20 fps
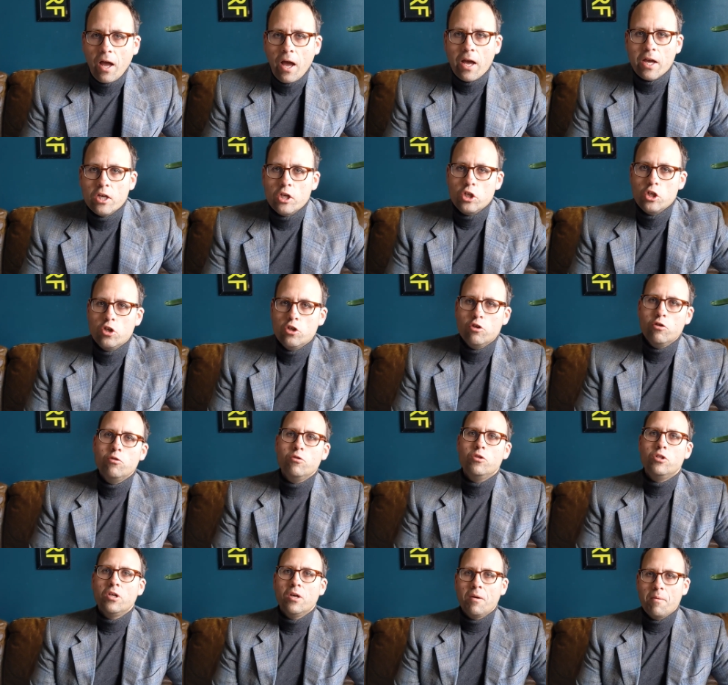a
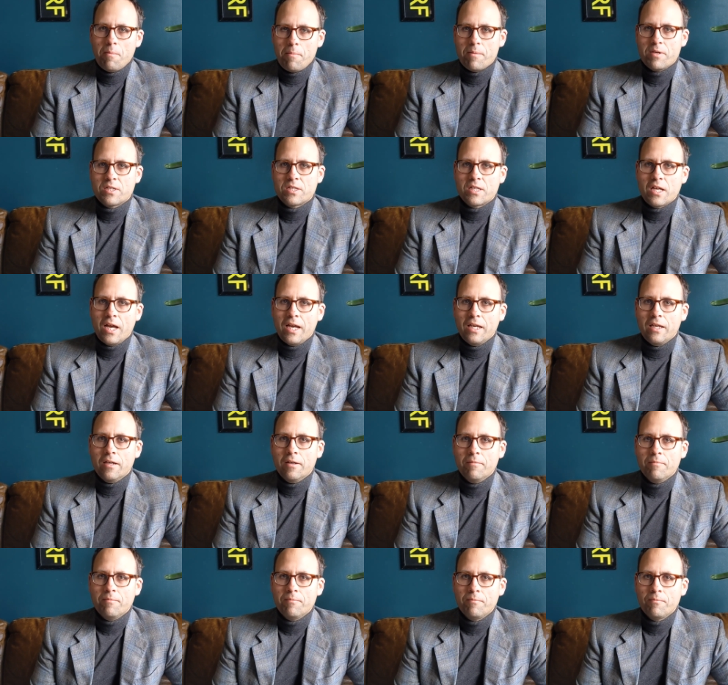huge mistake?